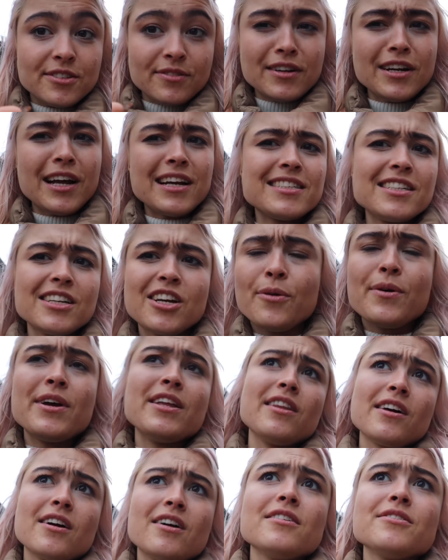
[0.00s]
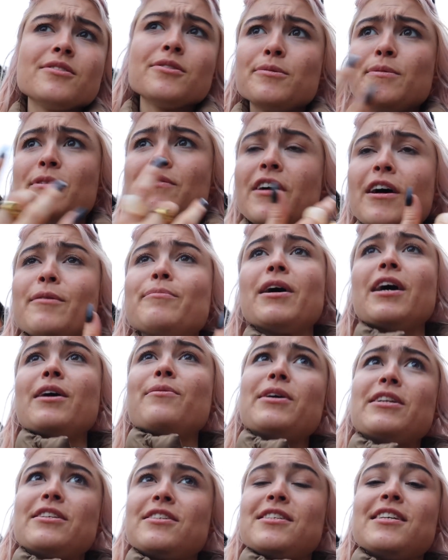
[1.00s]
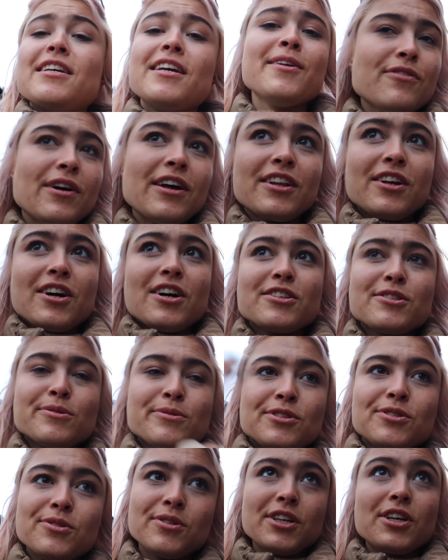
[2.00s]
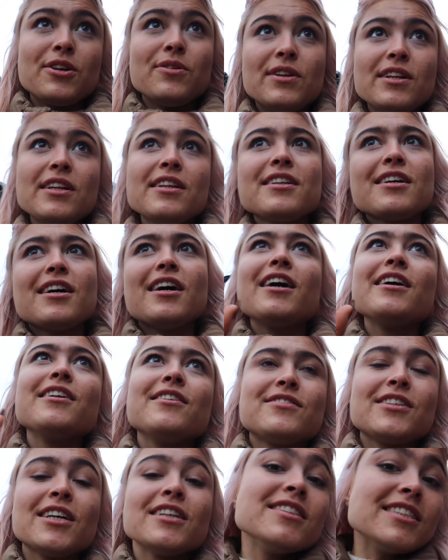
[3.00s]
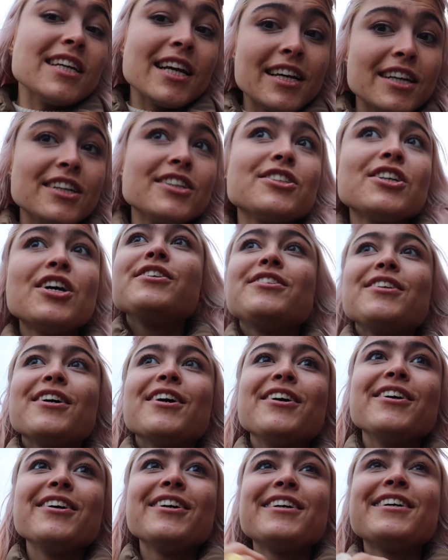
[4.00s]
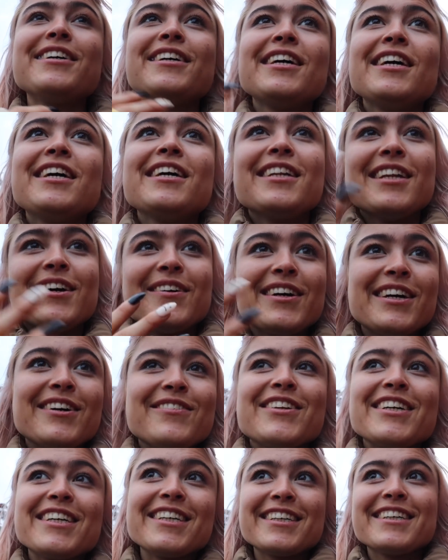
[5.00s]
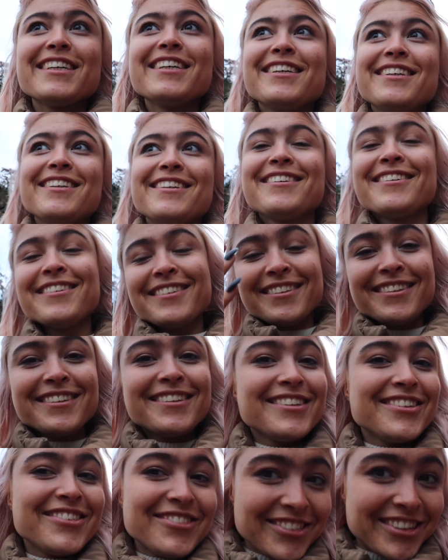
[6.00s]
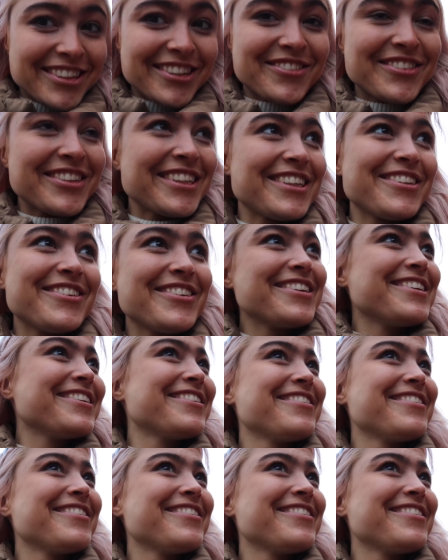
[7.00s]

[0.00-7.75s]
And I didn't go in the castle, to be fair, but I went to see around the castle and saw the cute kind of sunset-ish. So now I have like half an hour.